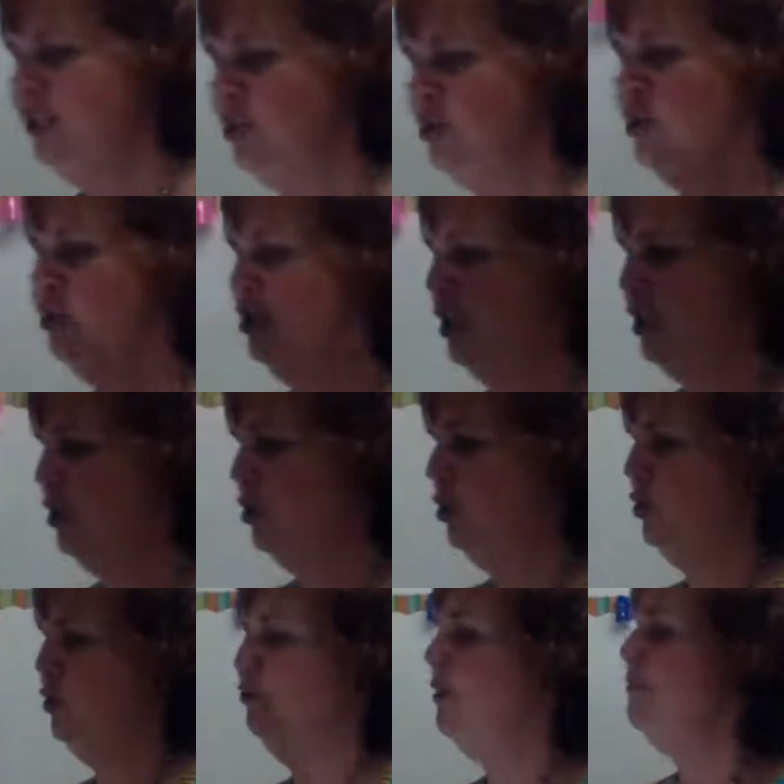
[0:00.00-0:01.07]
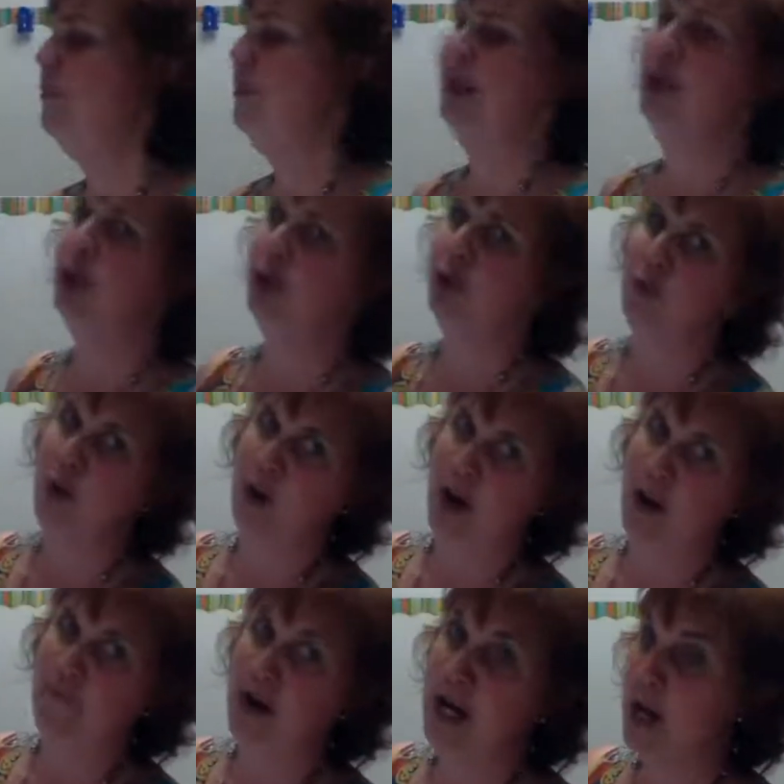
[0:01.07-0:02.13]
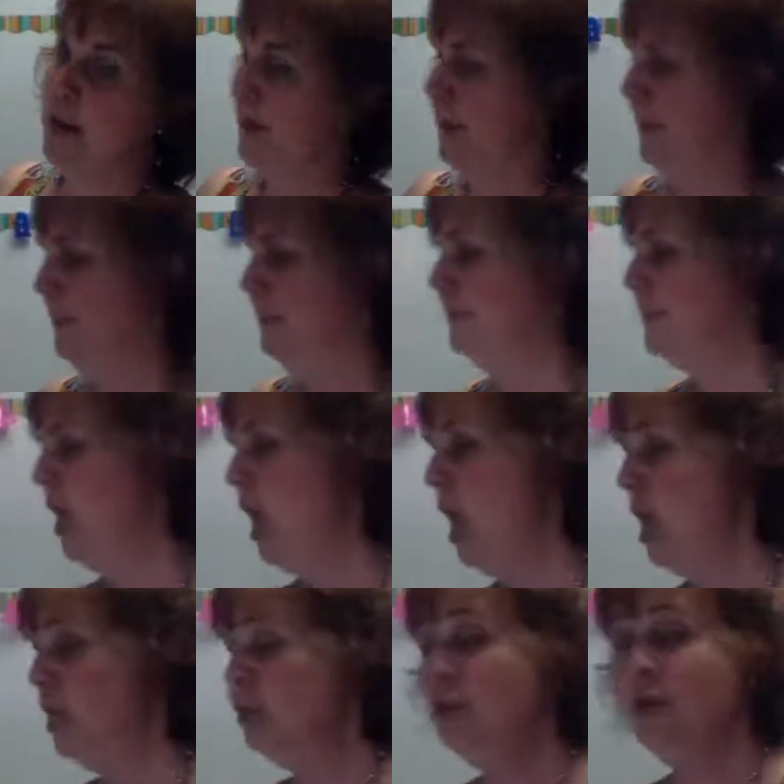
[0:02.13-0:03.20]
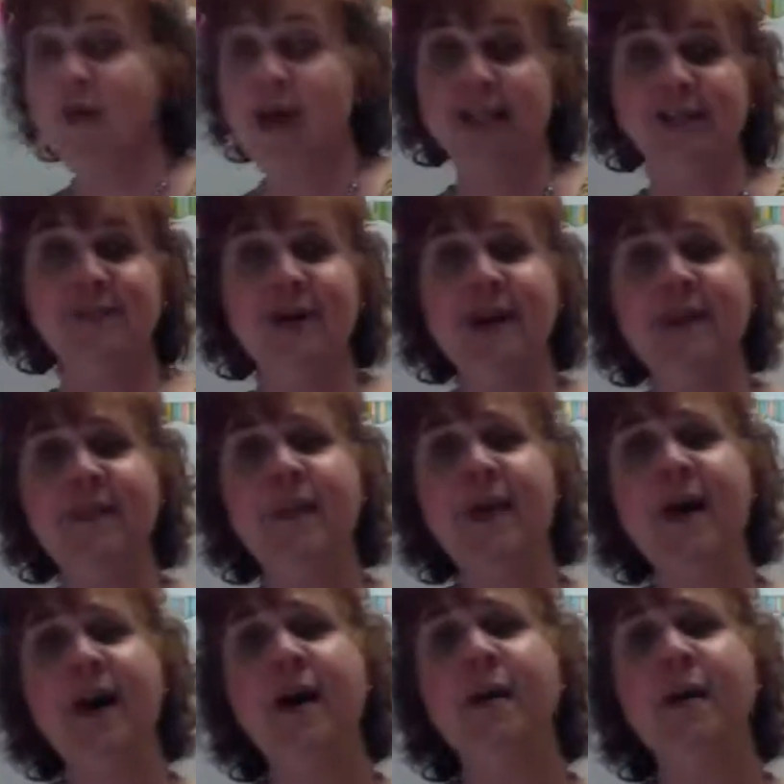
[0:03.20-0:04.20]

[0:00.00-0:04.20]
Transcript: you're just too wimpy and you won't come find out." So that's when the